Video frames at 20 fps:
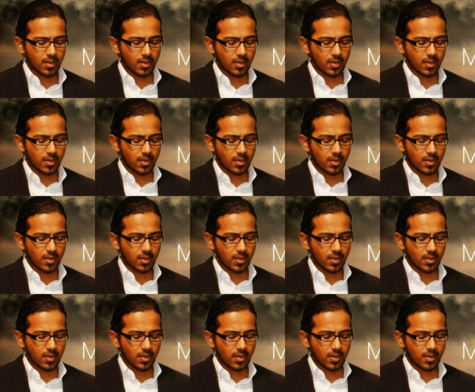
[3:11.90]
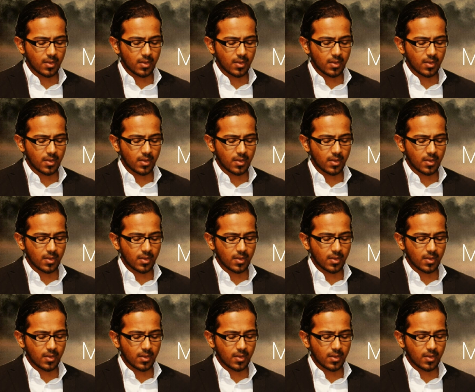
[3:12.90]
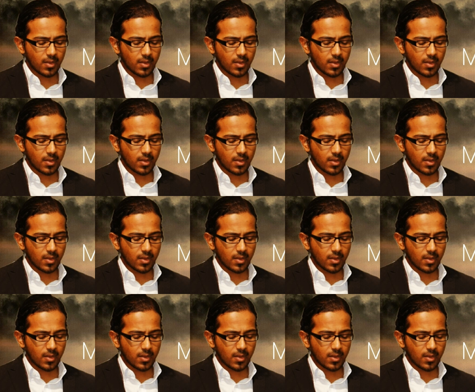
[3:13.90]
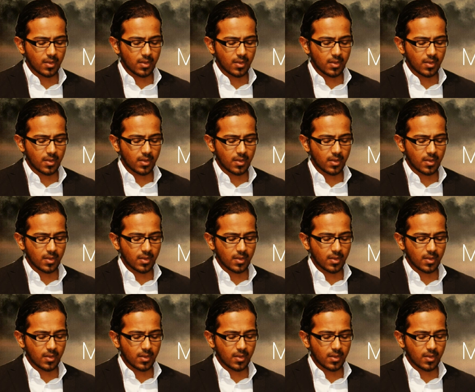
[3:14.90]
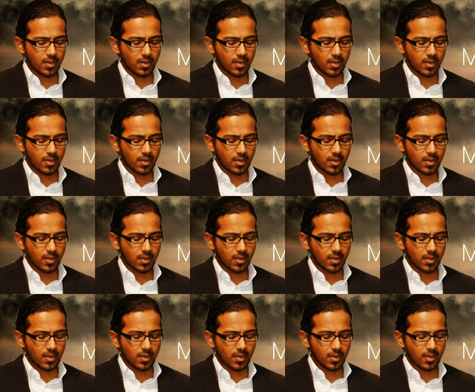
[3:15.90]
This is a still picture; no speech is visible.